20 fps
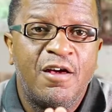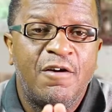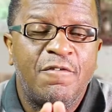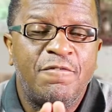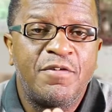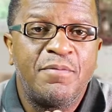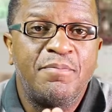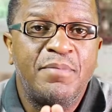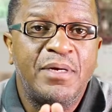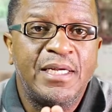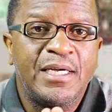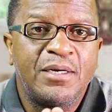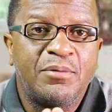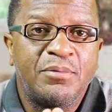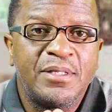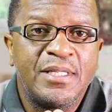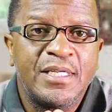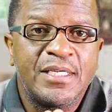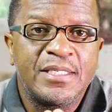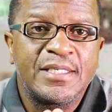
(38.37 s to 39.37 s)
familiar
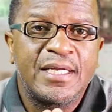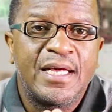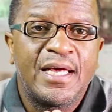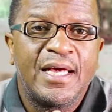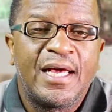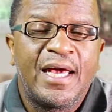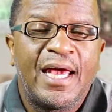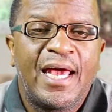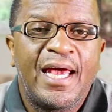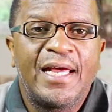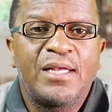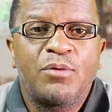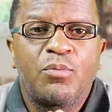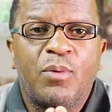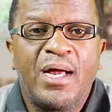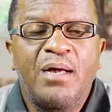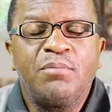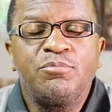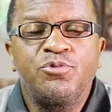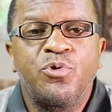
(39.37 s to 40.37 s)
with this. And
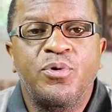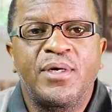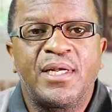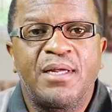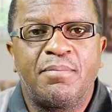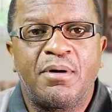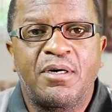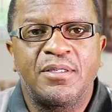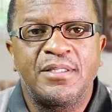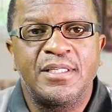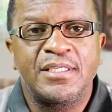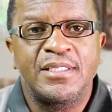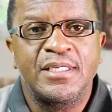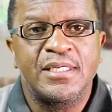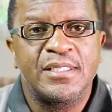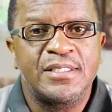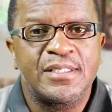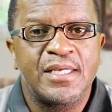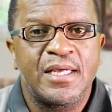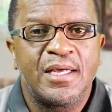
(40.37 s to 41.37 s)
why I'm talking about this
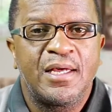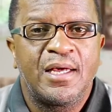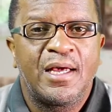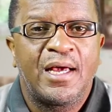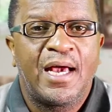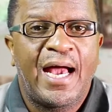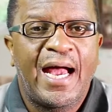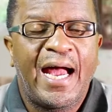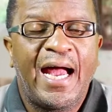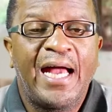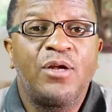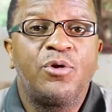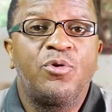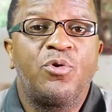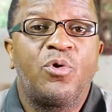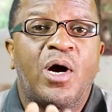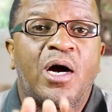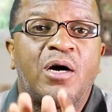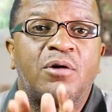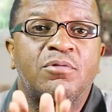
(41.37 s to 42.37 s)
is I don't know
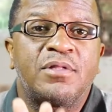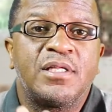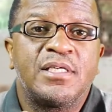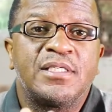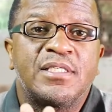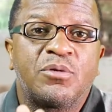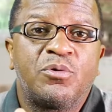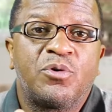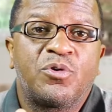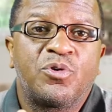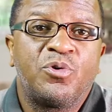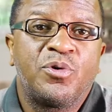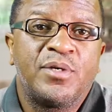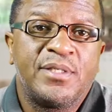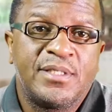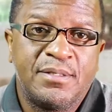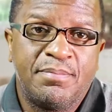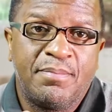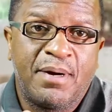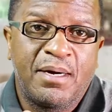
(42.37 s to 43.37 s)
how things are going to go in
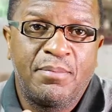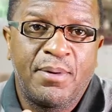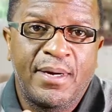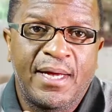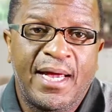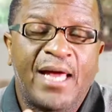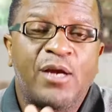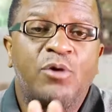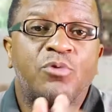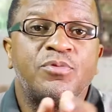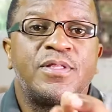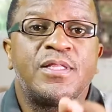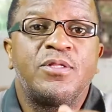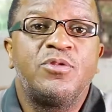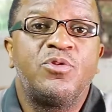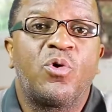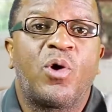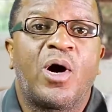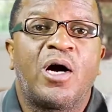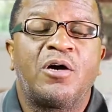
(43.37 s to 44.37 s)
Zimbabwe. I don't
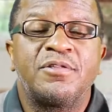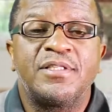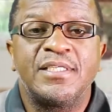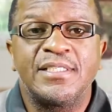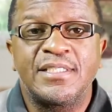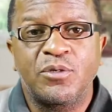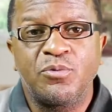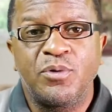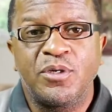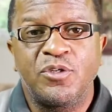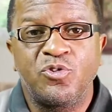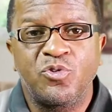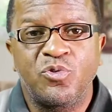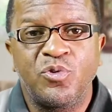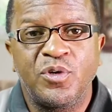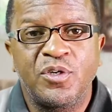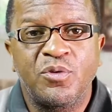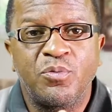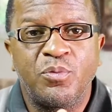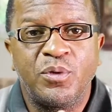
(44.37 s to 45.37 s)
know how things are going to go
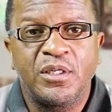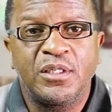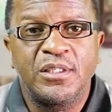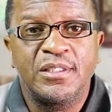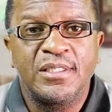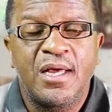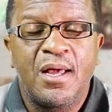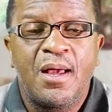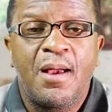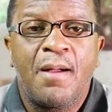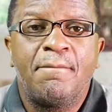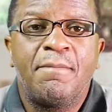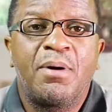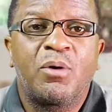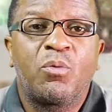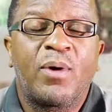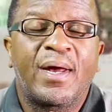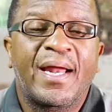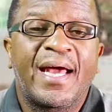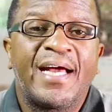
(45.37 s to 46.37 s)
in the world. But
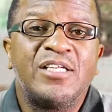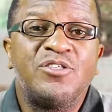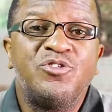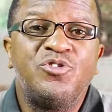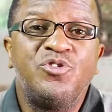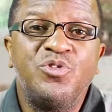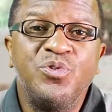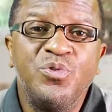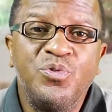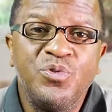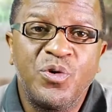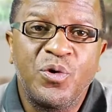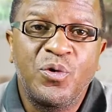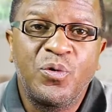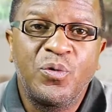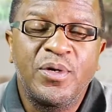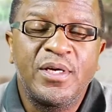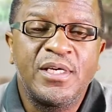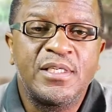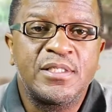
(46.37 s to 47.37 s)
what I do know
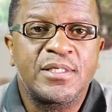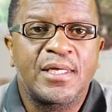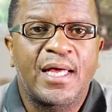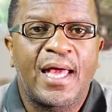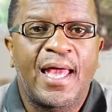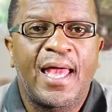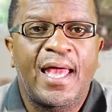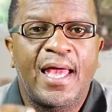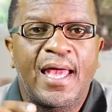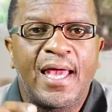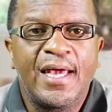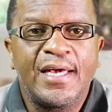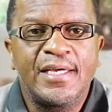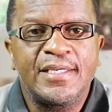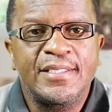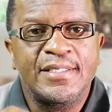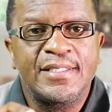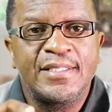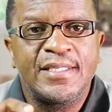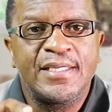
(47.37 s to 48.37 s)
is
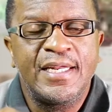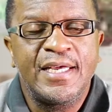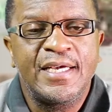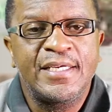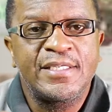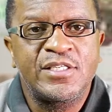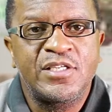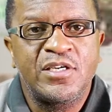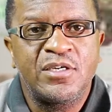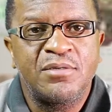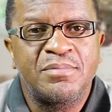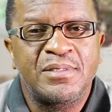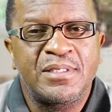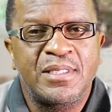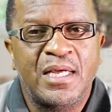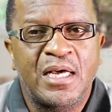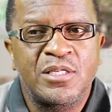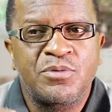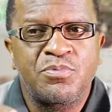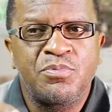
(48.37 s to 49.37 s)
as the next term
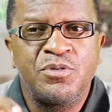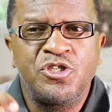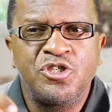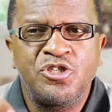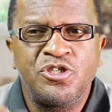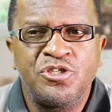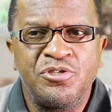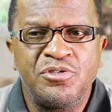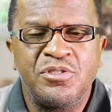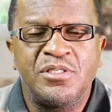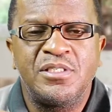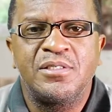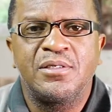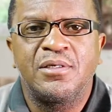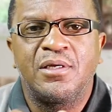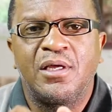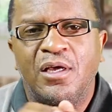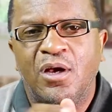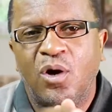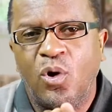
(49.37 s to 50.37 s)
starts, which should
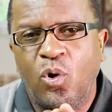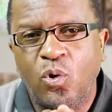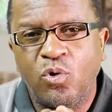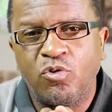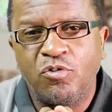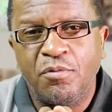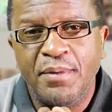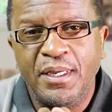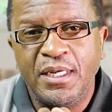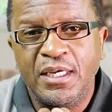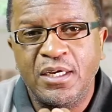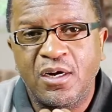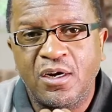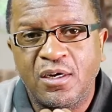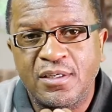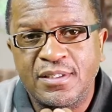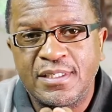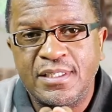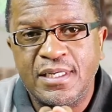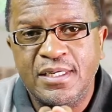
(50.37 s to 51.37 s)
all remain
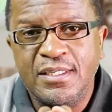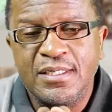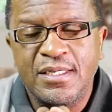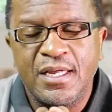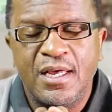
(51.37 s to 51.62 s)
constant,